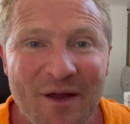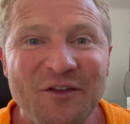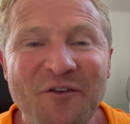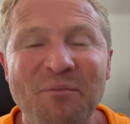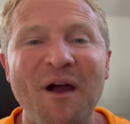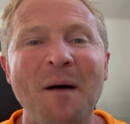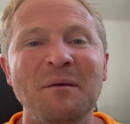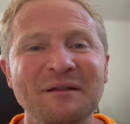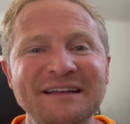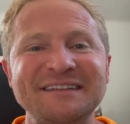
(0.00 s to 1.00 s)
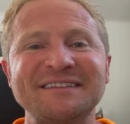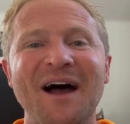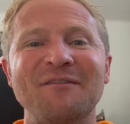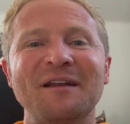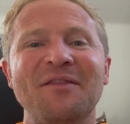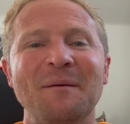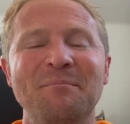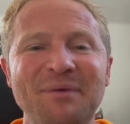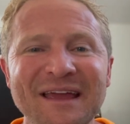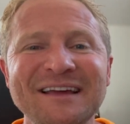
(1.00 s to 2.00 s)
you've probably discovered the
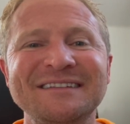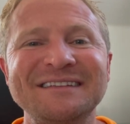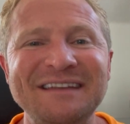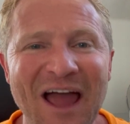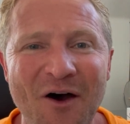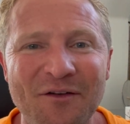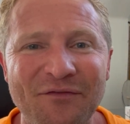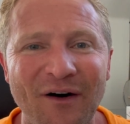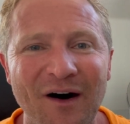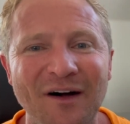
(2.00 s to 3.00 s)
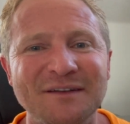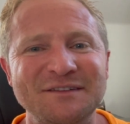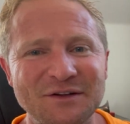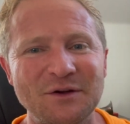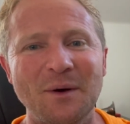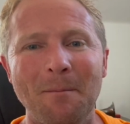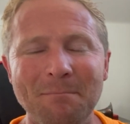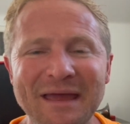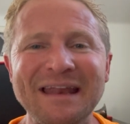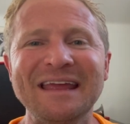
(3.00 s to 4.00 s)
biggest downfall to
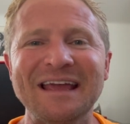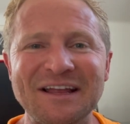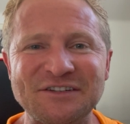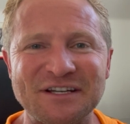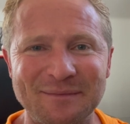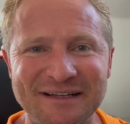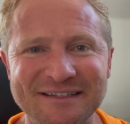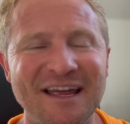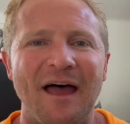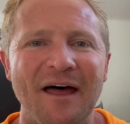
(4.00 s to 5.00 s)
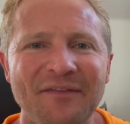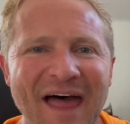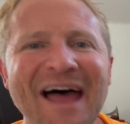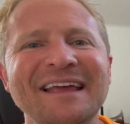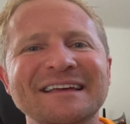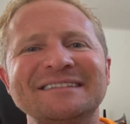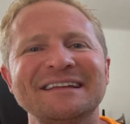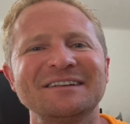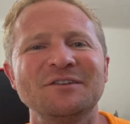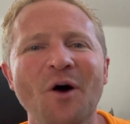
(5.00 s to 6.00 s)
MIDI instruments, and that is
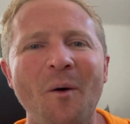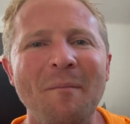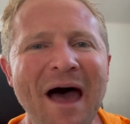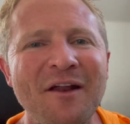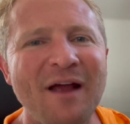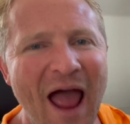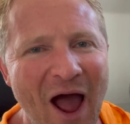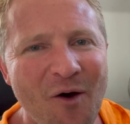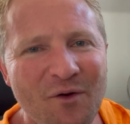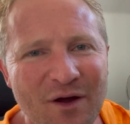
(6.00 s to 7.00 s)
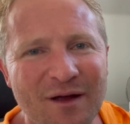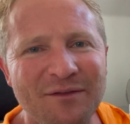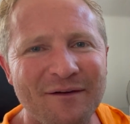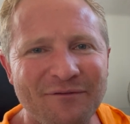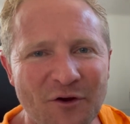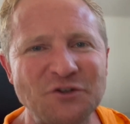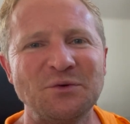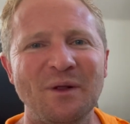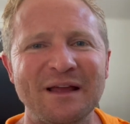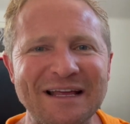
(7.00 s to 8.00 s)
that no matter how good the
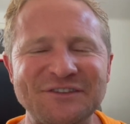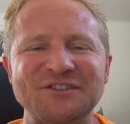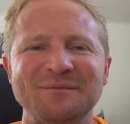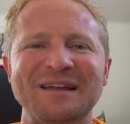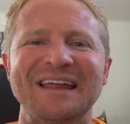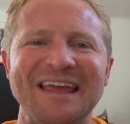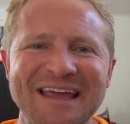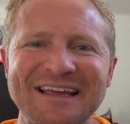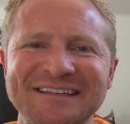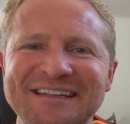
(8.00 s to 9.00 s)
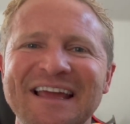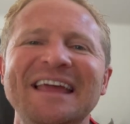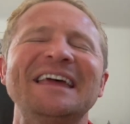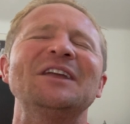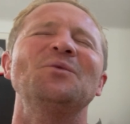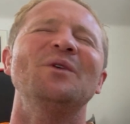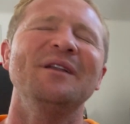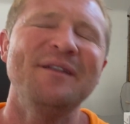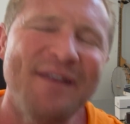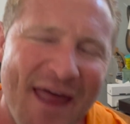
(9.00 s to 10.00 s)
virtual instrument is, it will
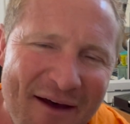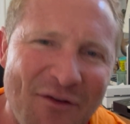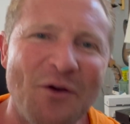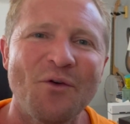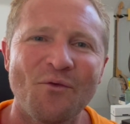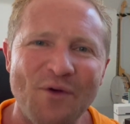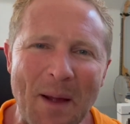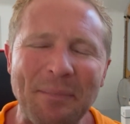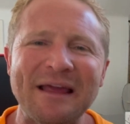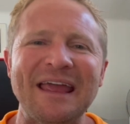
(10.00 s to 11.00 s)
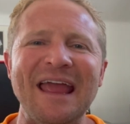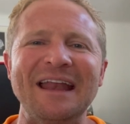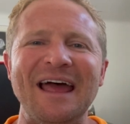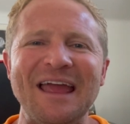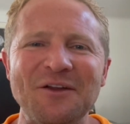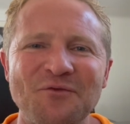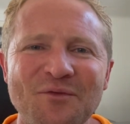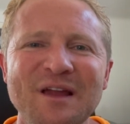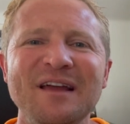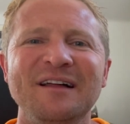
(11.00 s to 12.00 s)
never replicate a
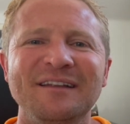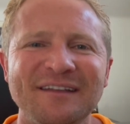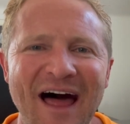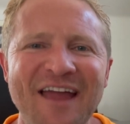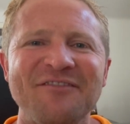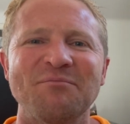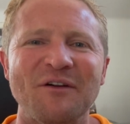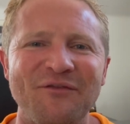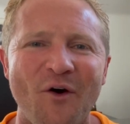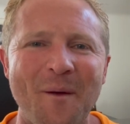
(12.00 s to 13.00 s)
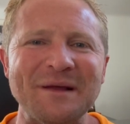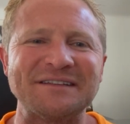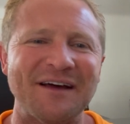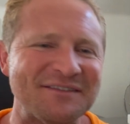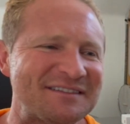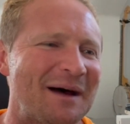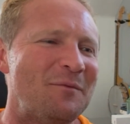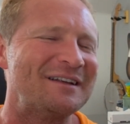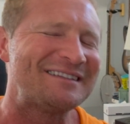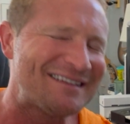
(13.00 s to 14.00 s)
real life performance of
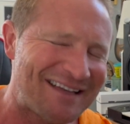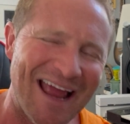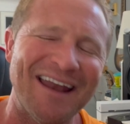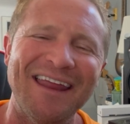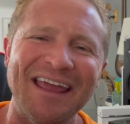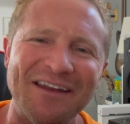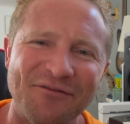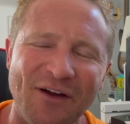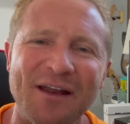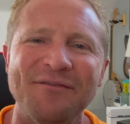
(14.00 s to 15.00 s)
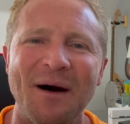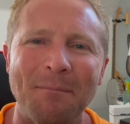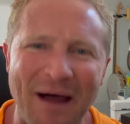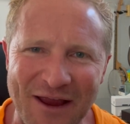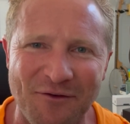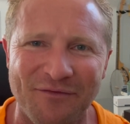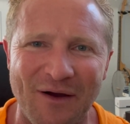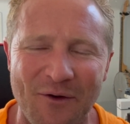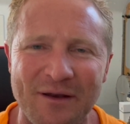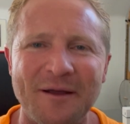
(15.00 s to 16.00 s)
someone standing in front of a
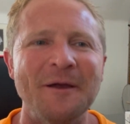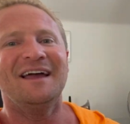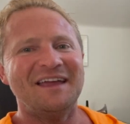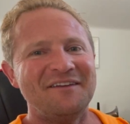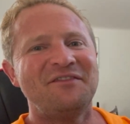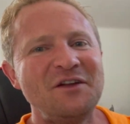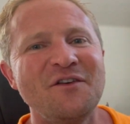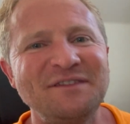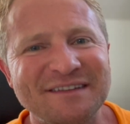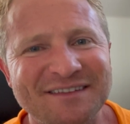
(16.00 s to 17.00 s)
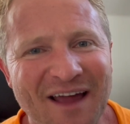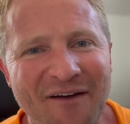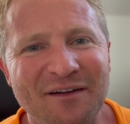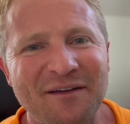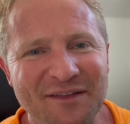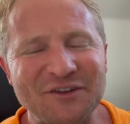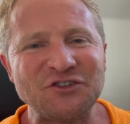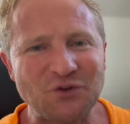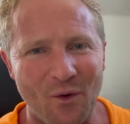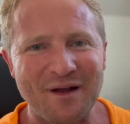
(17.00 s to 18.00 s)
microphone. If you've discovered this
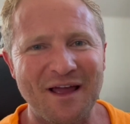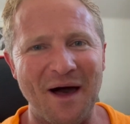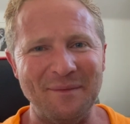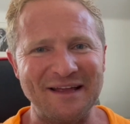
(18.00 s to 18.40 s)
shortcoming,